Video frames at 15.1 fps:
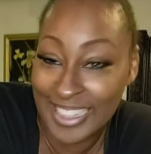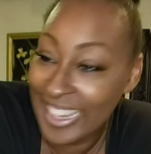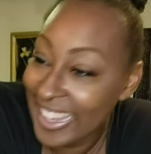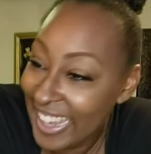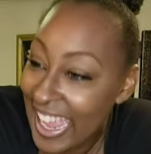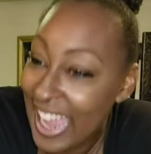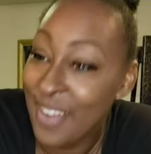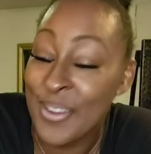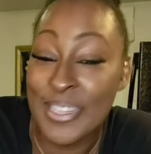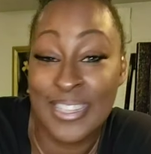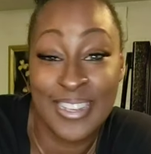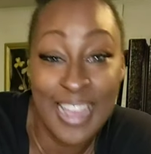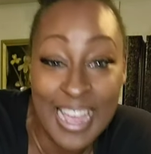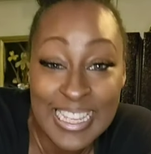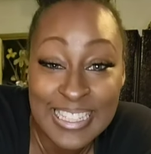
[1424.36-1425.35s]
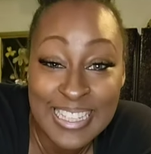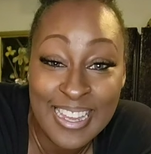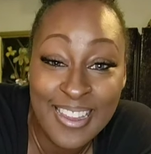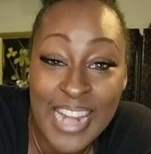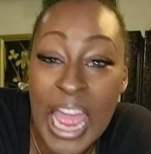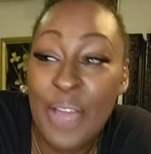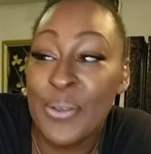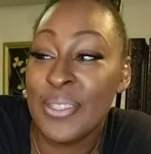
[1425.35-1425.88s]
I was cussing, I
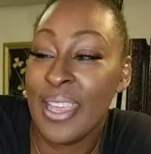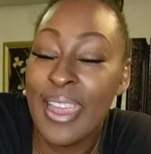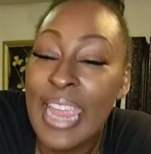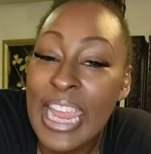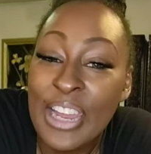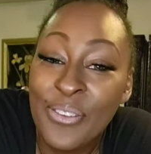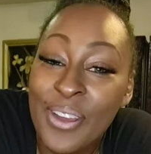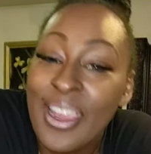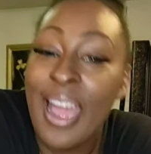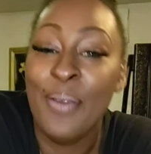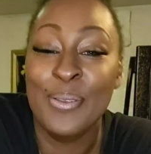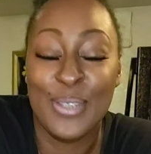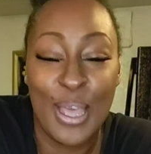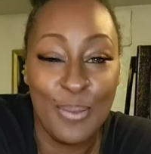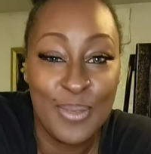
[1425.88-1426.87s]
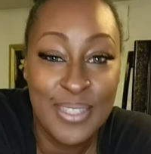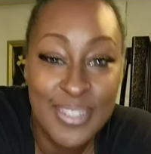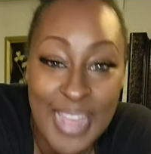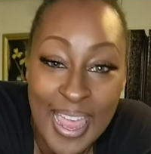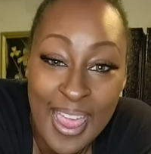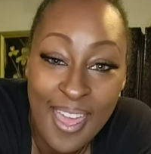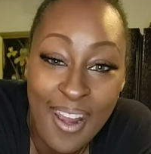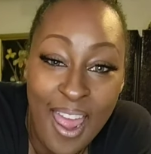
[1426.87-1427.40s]
was angry, I was upset,
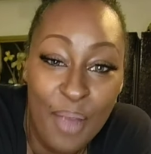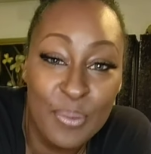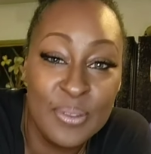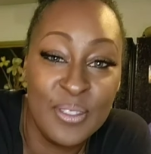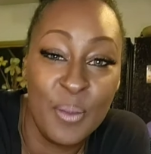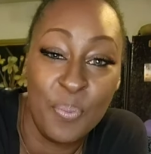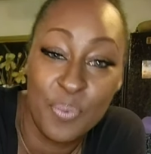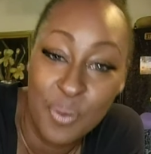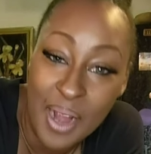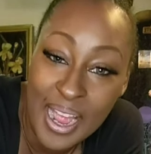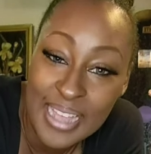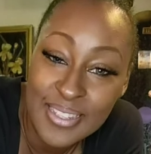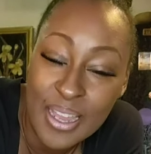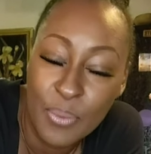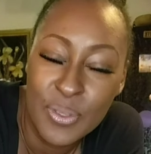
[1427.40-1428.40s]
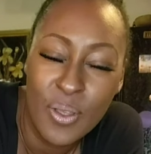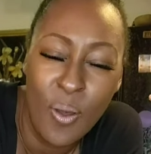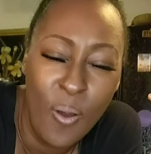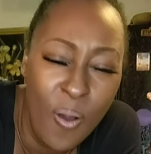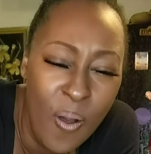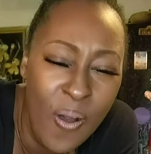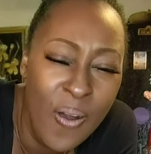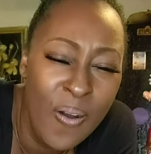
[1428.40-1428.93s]
I was depressed, I was
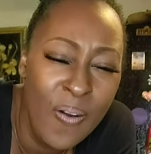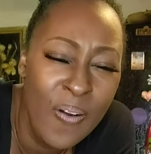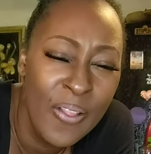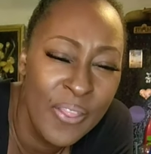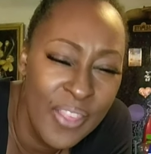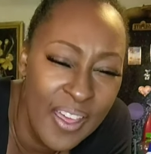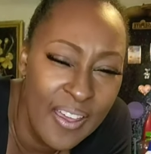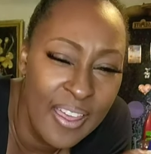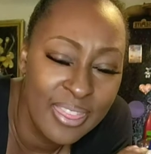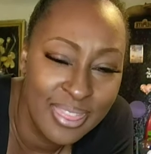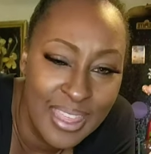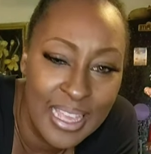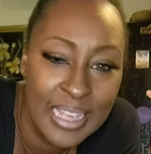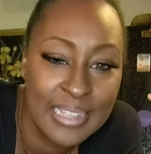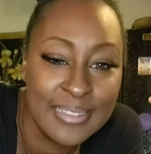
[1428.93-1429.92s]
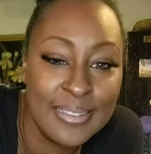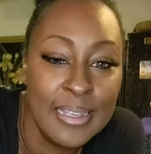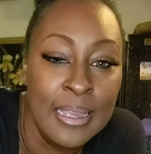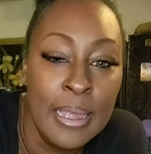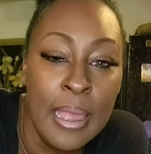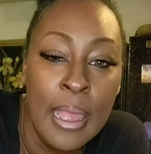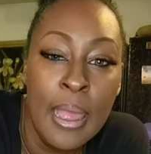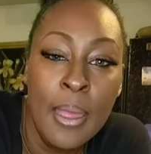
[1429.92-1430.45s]
all the things.
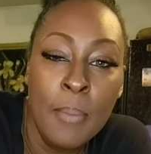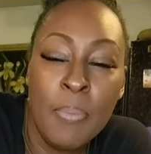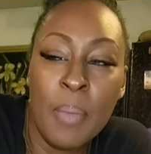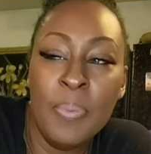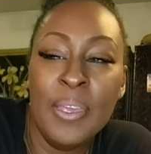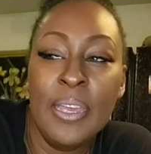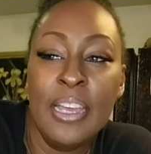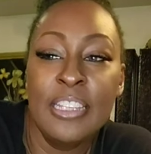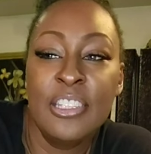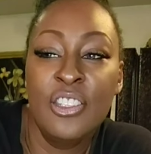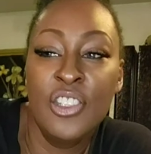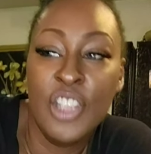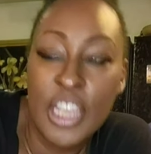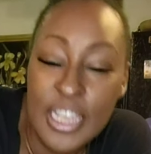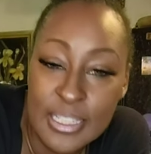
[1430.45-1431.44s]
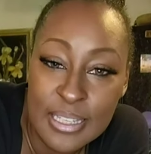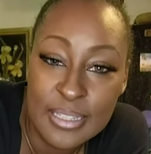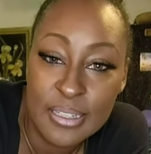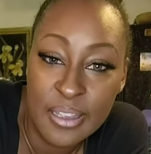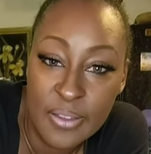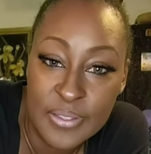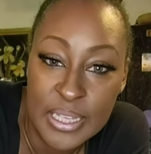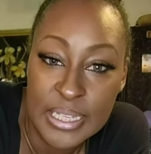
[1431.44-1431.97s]
But because Jesus lives
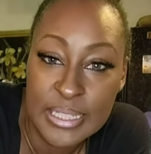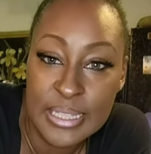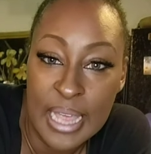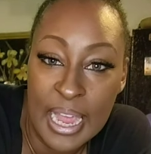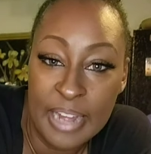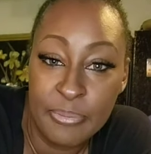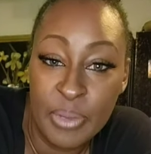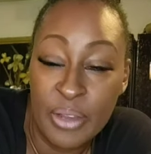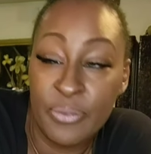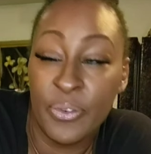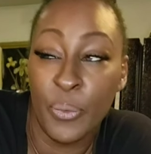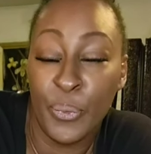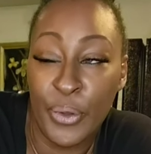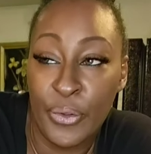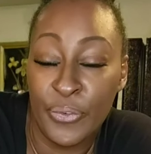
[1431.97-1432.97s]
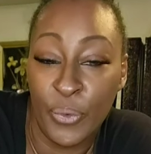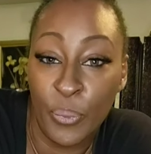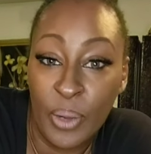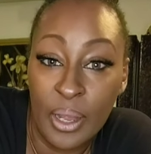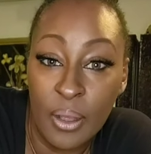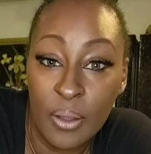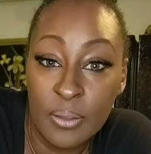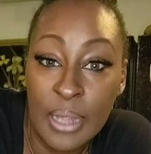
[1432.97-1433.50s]
inside me for real, for real,
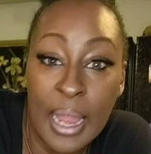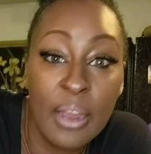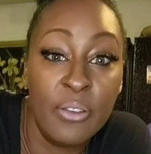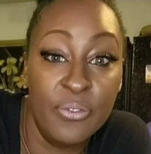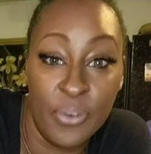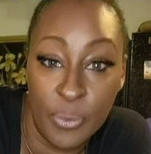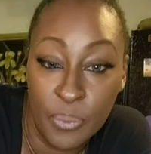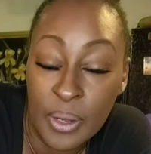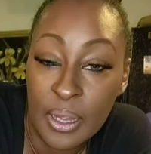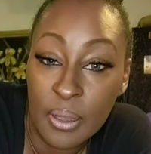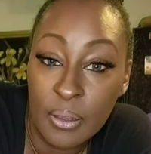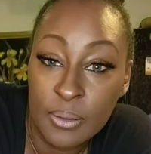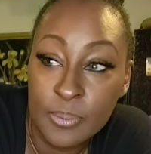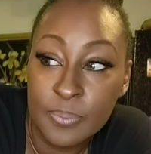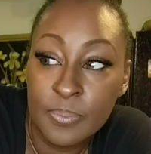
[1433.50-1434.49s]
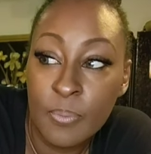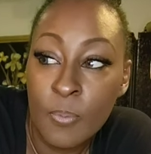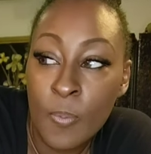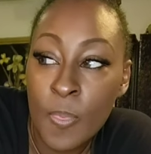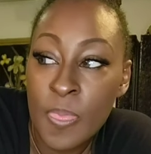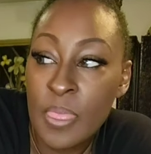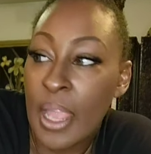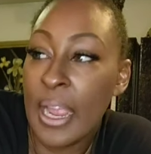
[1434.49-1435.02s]
like for real,
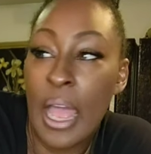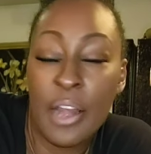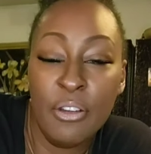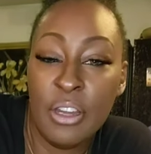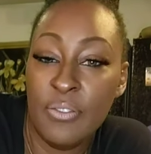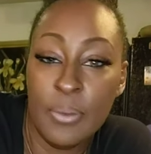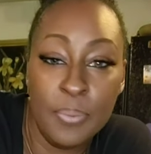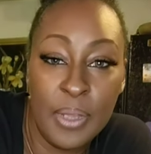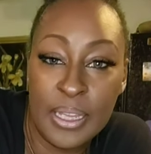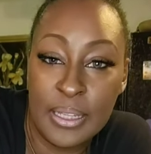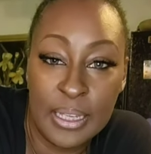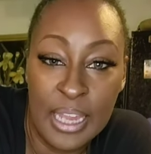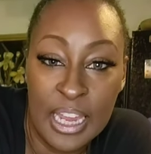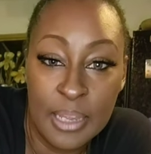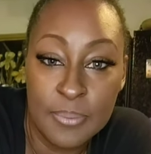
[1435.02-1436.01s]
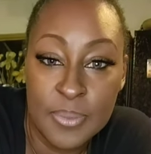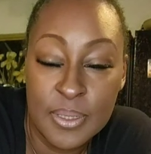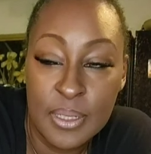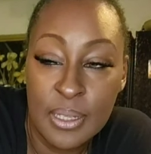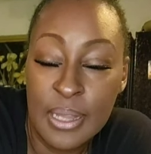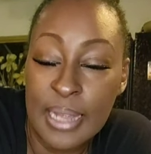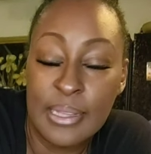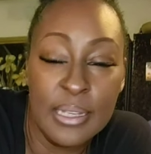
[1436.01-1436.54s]
like I don't even play the games. Like
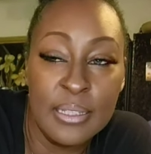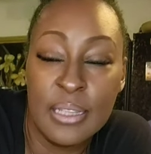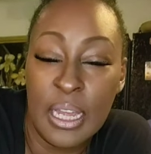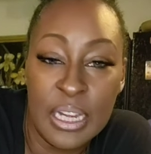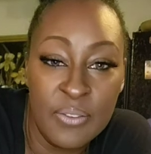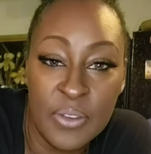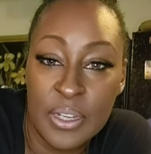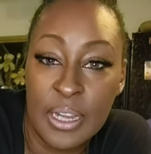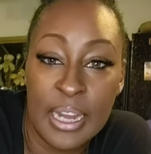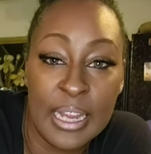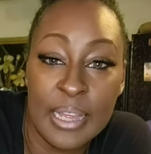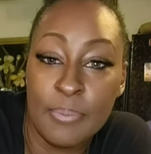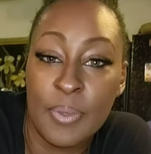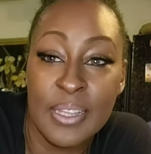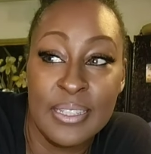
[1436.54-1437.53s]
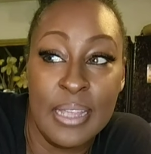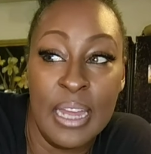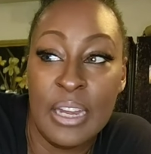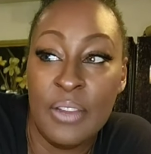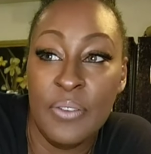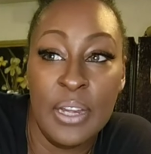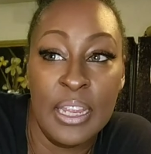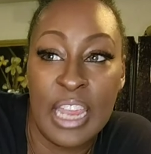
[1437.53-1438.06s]
that's not even like it's not even a
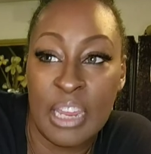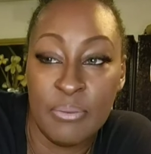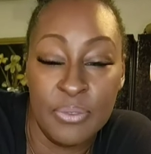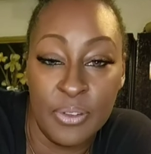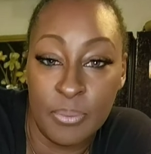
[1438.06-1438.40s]
game for me.